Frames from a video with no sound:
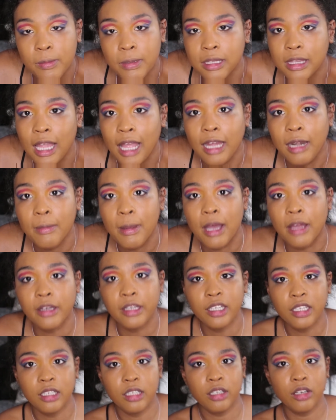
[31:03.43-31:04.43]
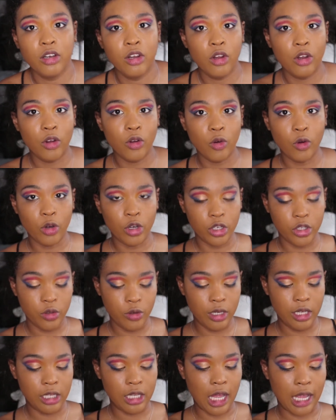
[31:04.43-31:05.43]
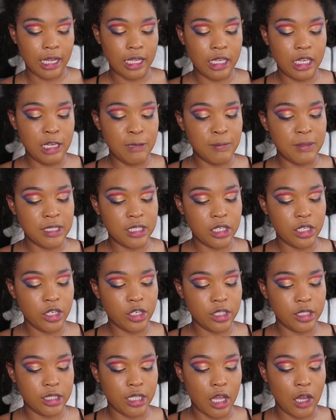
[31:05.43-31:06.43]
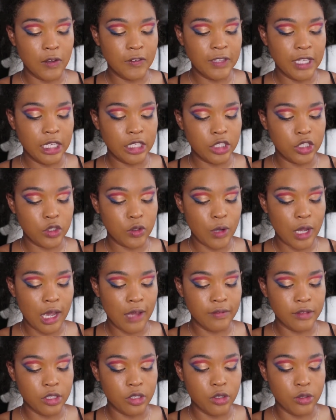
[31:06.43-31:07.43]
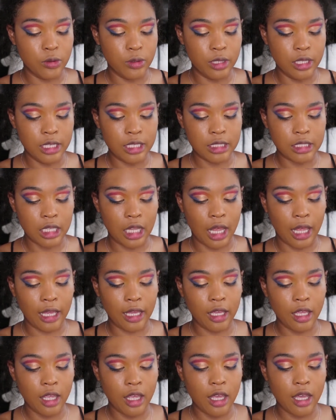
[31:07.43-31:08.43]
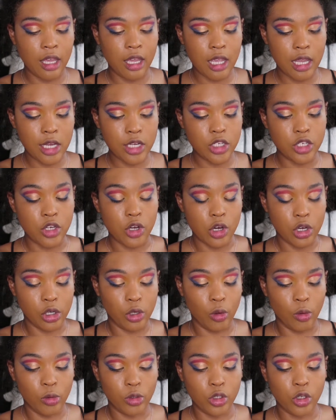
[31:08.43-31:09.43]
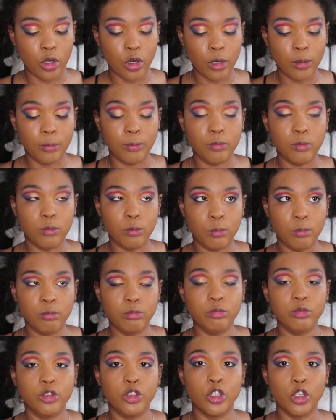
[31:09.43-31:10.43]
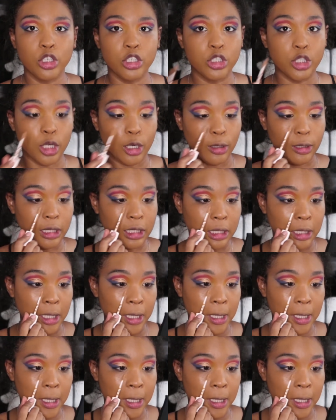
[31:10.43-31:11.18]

polite about it, or you can like keep it to yourself that you have to do this. Like, it's your journey.